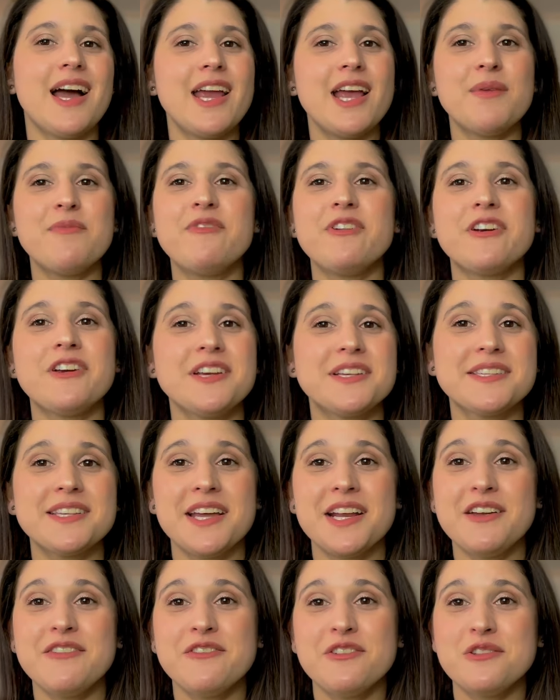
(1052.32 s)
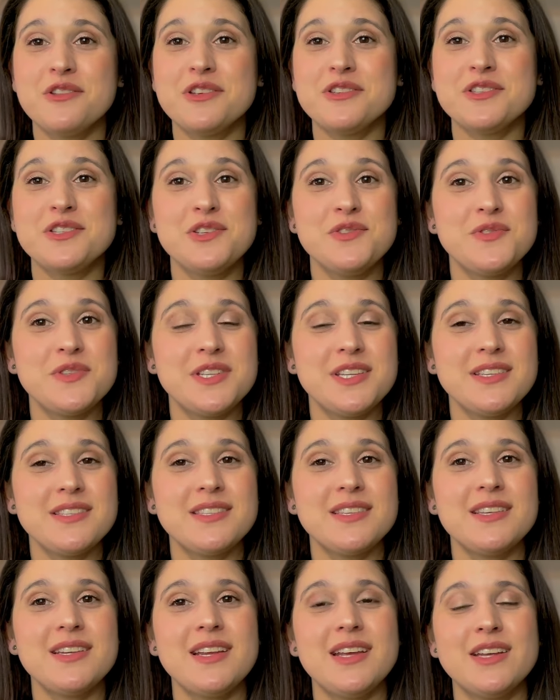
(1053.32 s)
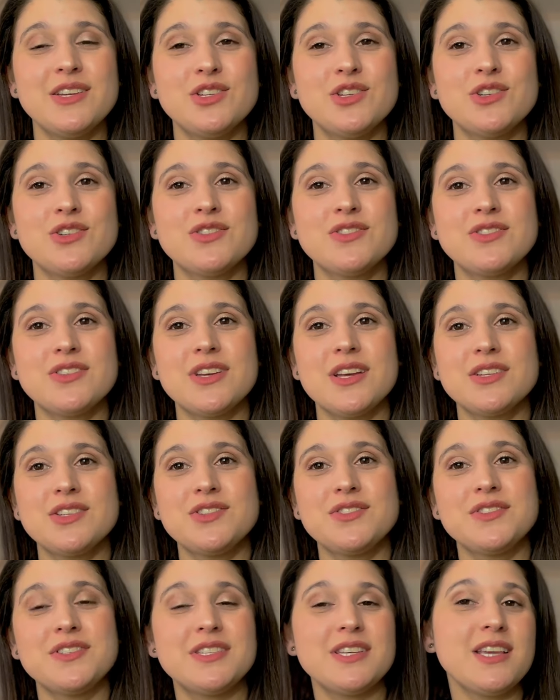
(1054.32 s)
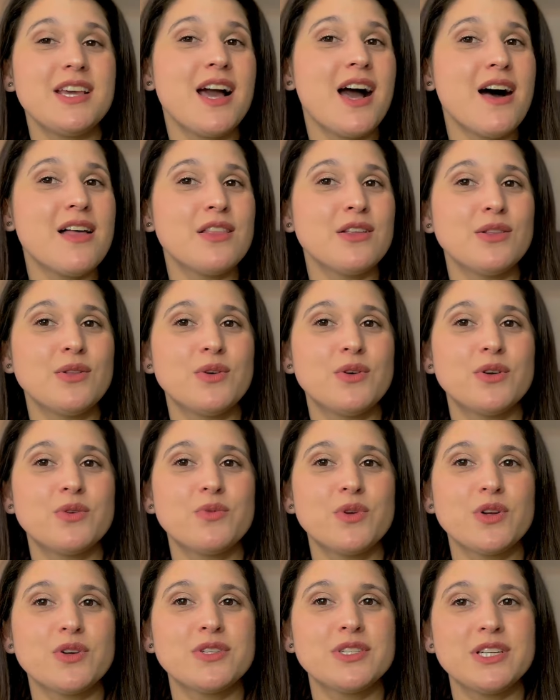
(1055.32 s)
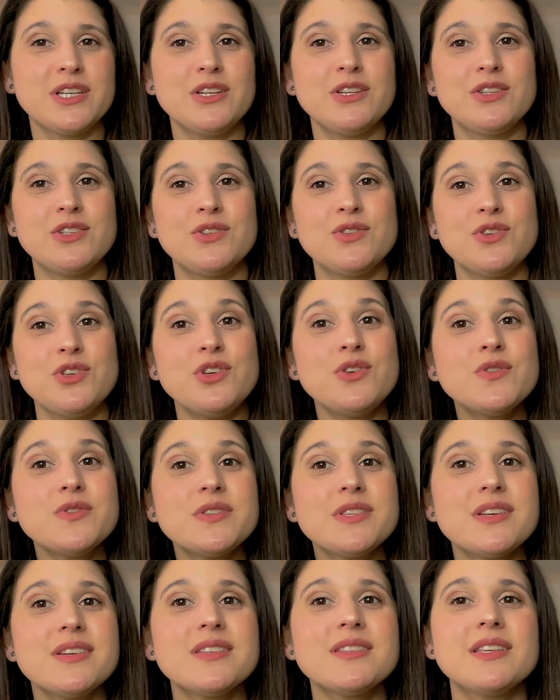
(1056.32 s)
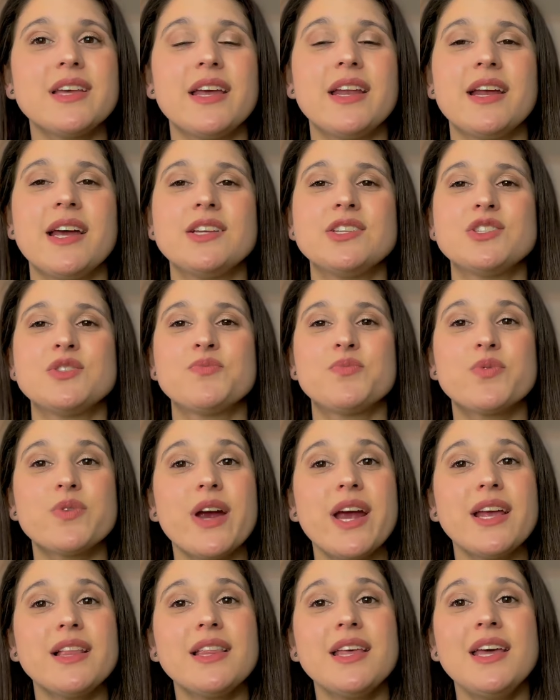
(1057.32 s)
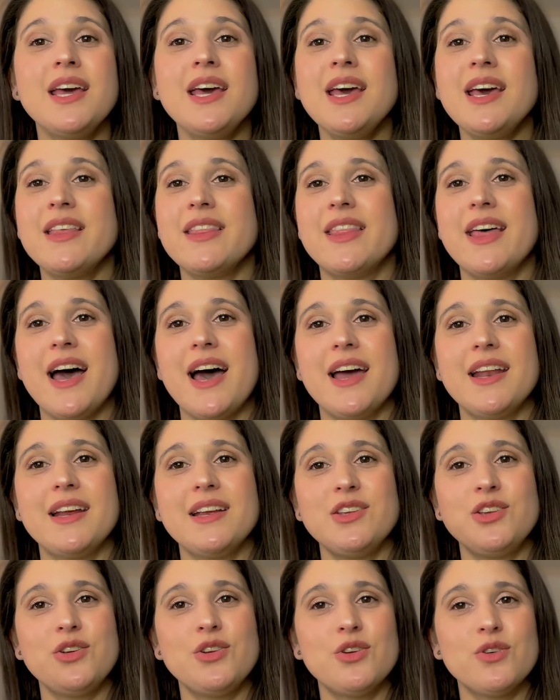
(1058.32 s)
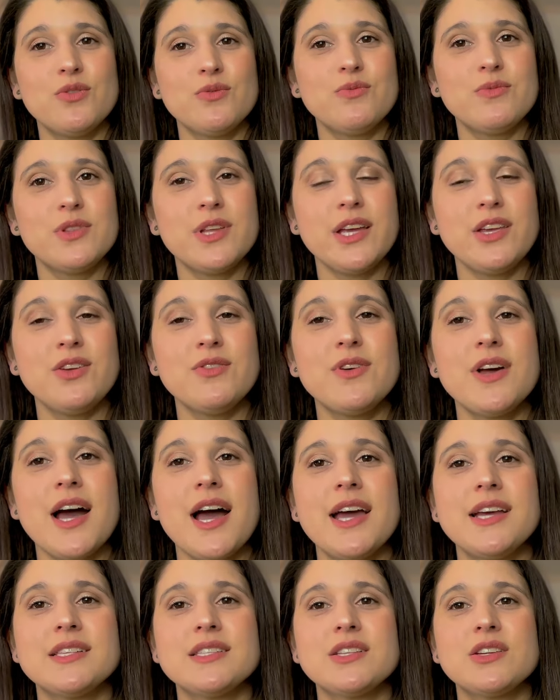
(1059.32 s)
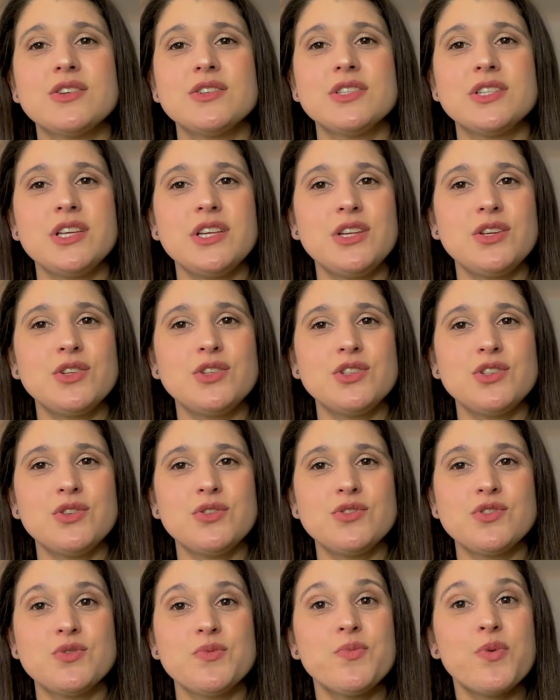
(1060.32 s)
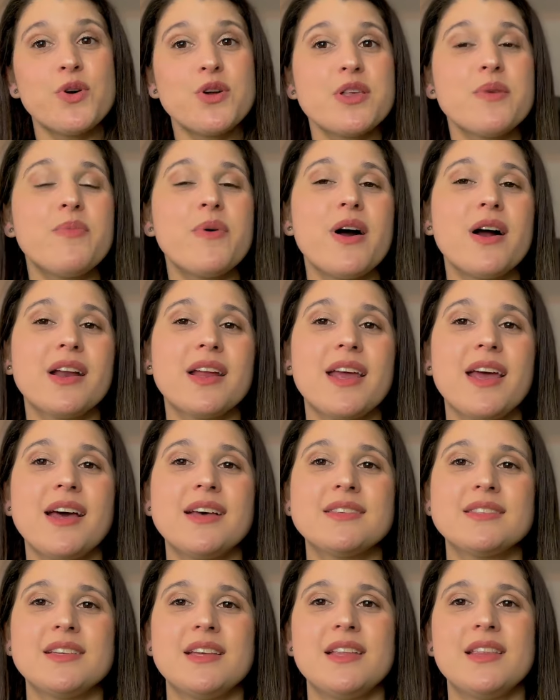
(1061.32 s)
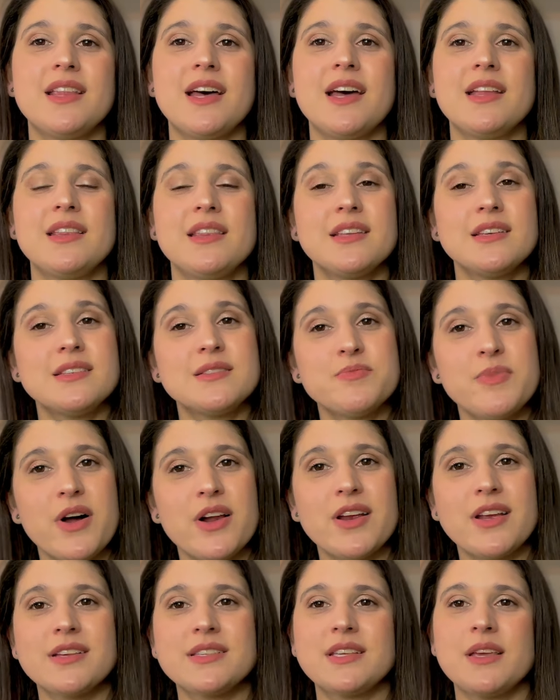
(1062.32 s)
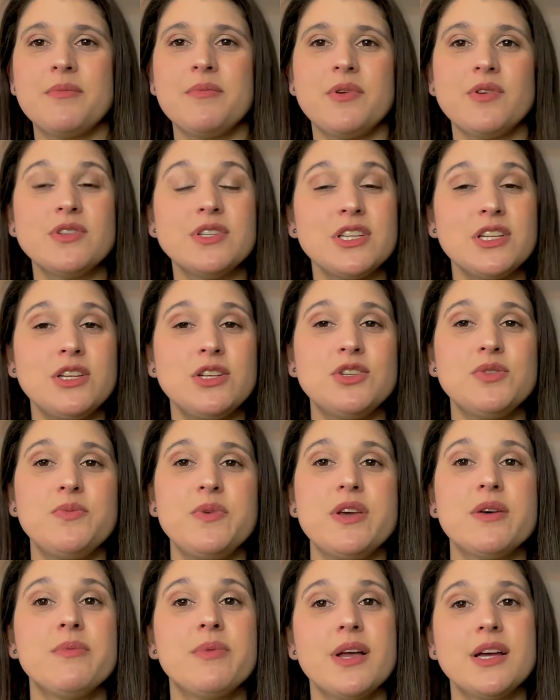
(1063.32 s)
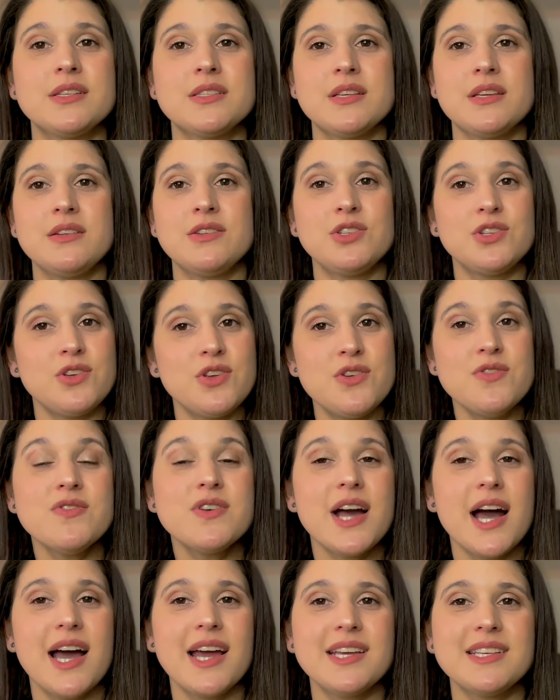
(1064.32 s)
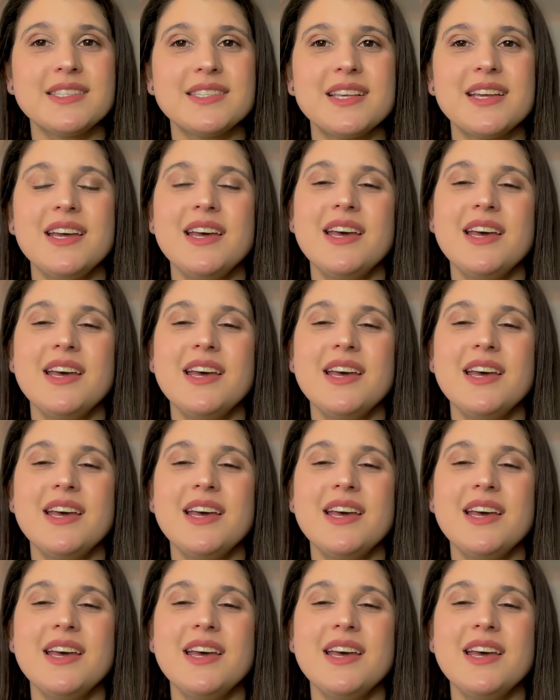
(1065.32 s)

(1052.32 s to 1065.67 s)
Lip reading: am very excited for this new season and just to see how the Lord will continue to use us. And I just pray that, you know, that you guys continue to support the podcast and that this podcast can continue to be a blessing to you guys.